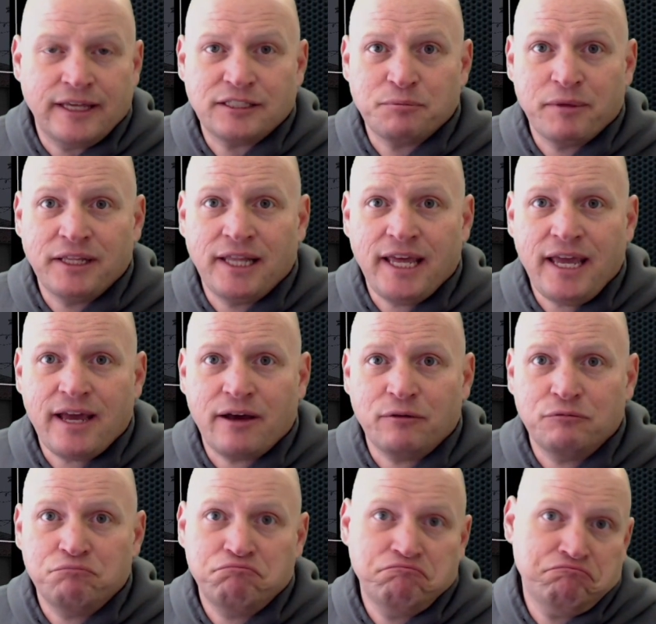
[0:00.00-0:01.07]
That's my
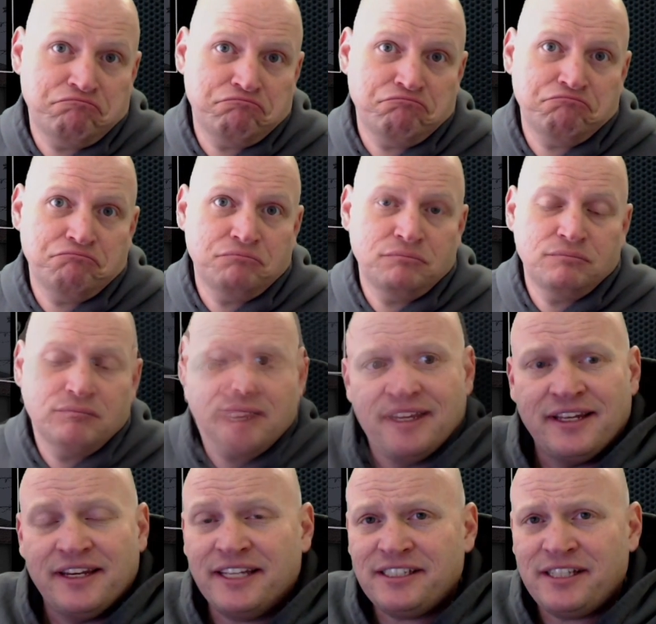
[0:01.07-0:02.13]
layout.
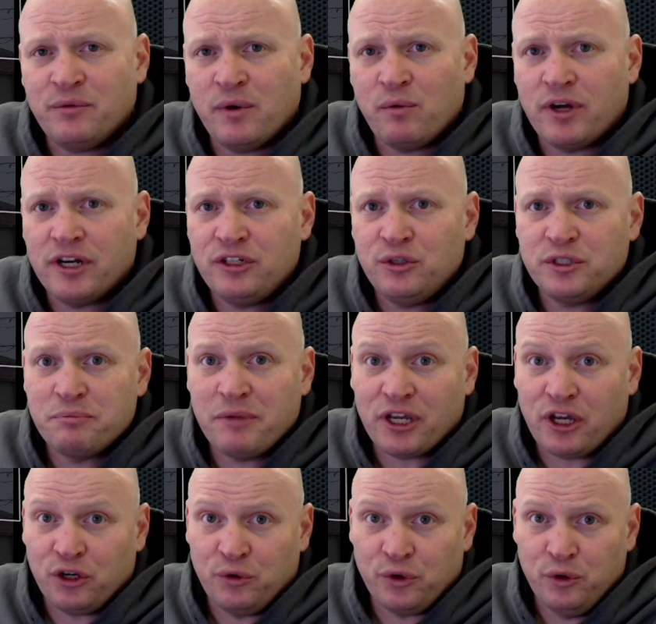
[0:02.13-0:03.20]
Next thing we want to do is
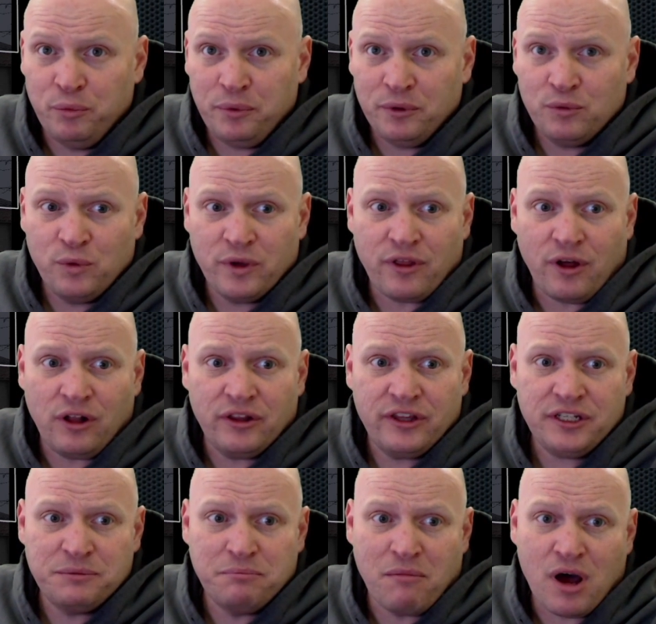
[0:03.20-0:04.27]
make a group with all
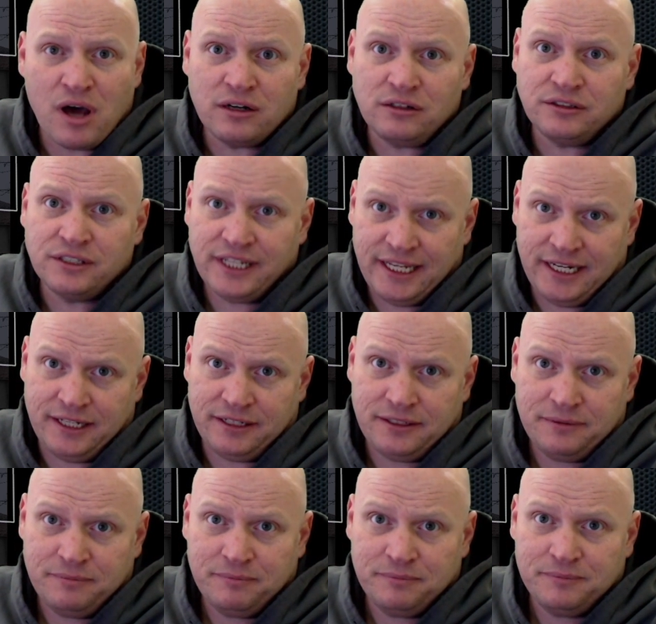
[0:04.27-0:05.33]
these models in
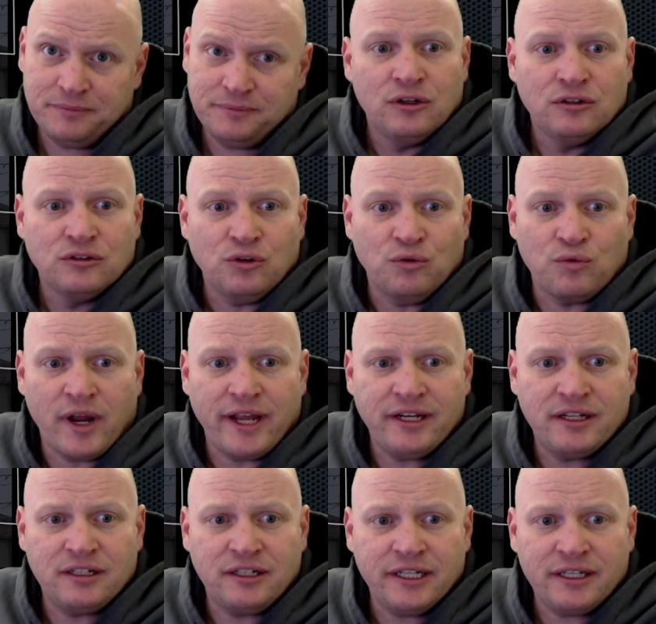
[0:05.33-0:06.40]
it. So
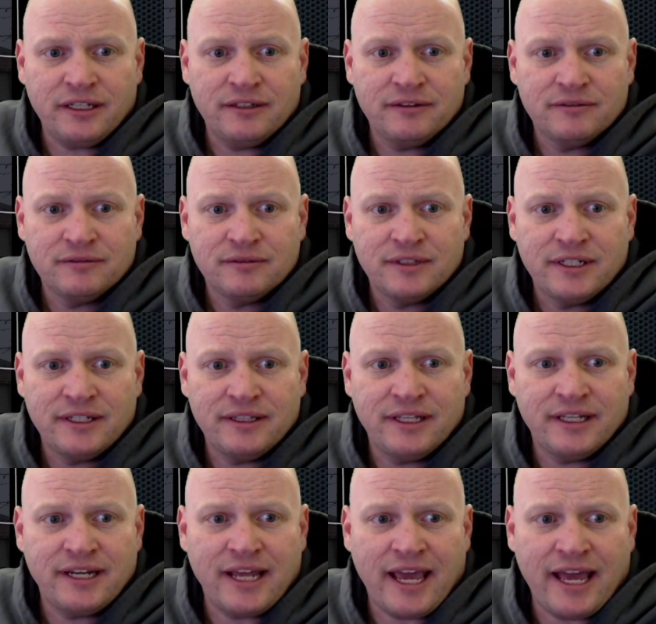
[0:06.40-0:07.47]
right click
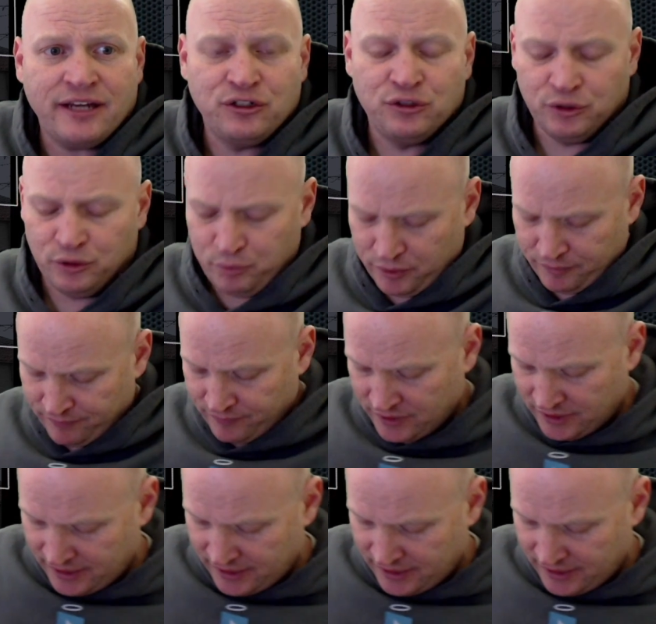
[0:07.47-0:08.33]
then add group.